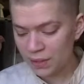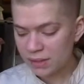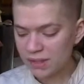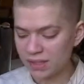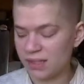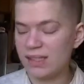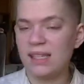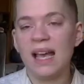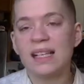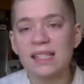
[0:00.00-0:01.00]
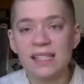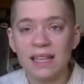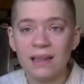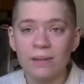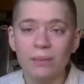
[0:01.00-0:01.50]
success
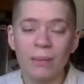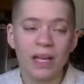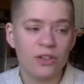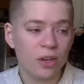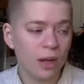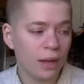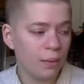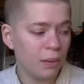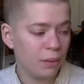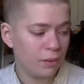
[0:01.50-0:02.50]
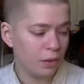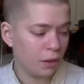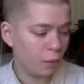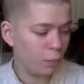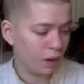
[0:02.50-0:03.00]
in my job, you
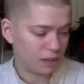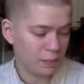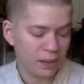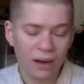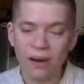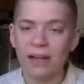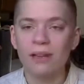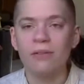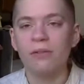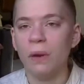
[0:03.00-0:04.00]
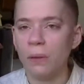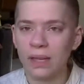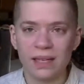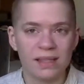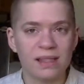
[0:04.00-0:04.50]
know, prosperity,
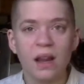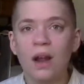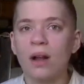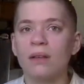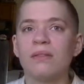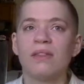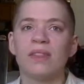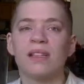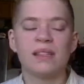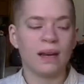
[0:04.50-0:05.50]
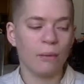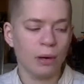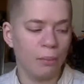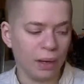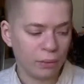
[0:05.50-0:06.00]
focus, all of the things that I want
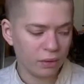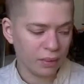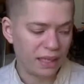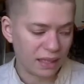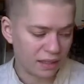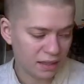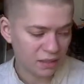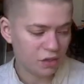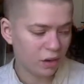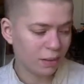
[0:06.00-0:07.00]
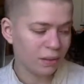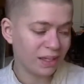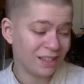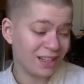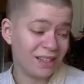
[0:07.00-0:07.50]
to bring with me into this job
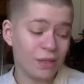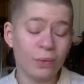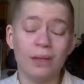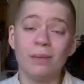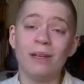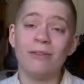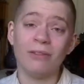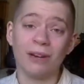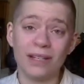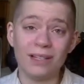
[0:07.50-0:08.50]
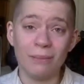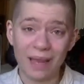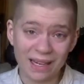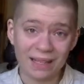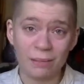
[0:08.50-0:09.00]
because it is going to be a very
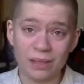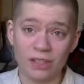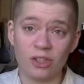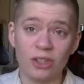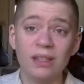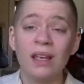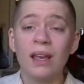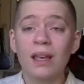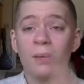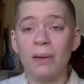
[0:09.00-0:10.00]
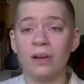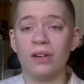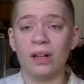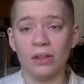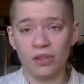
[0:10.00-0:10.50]
demanding position compared
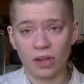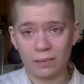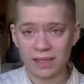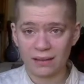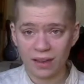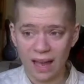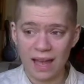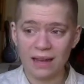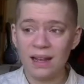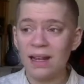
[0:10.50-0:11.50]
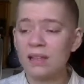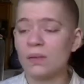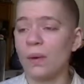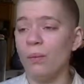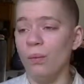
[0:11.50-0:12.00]
to other jobs I've had.
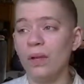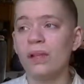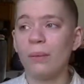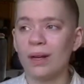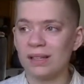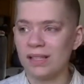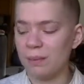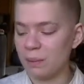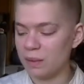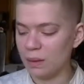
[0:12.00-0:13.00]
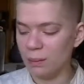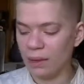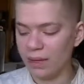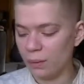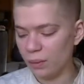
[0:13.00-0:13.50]
So I really want to step up to the
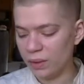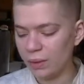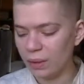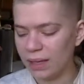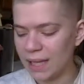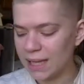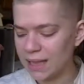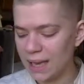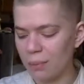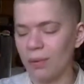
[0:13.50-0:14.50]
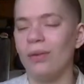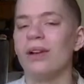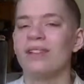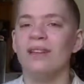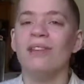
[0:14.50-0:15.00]
plate, really want to get that
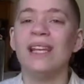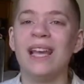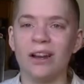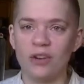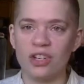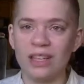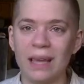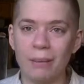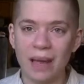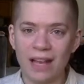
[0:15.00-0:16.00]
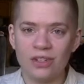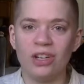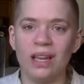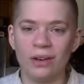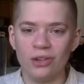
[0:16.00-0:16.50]
productivity energy, that
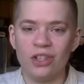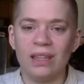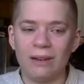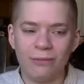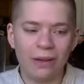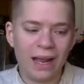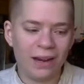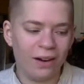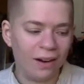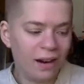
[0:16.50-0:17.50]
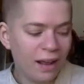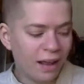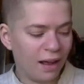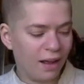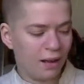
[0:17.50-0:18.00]
passion energy, that fire.
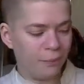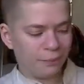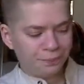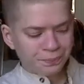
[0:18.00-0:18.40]
Um,